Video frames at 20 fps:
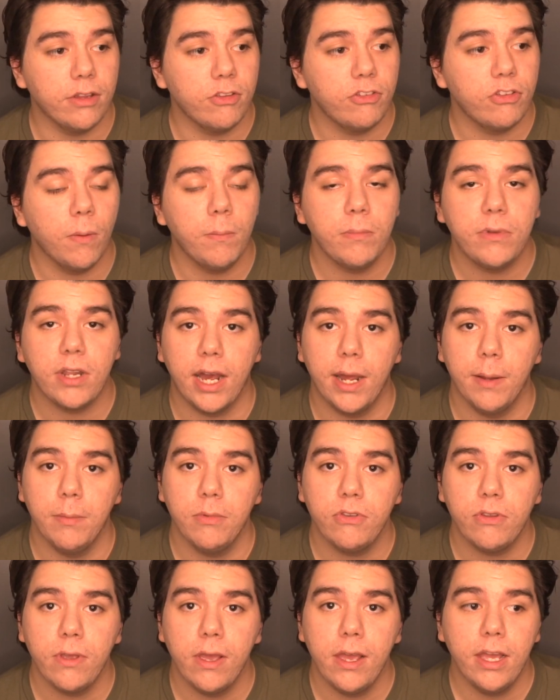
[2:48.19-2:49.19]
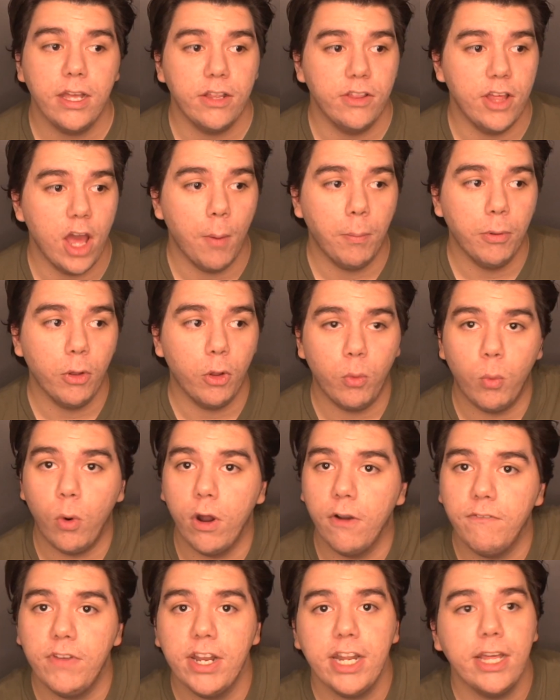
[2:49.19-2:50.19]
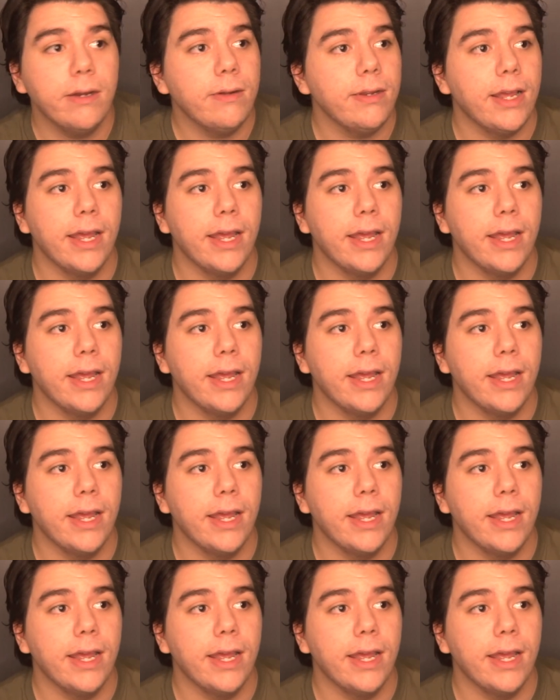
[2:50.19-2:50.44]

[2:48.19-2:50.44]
and sometimes they upload one video